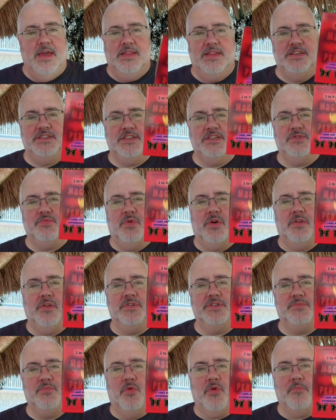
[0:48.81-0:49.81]
This is one of
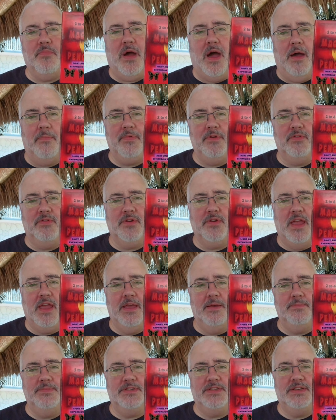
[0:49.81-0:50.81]
his more popular
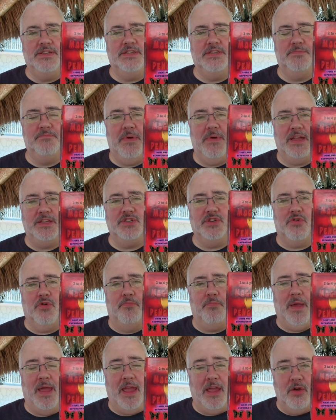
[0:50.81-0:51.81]
games. This is
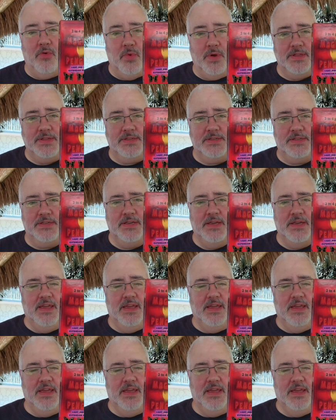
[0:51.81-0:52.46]
Magical Penguins.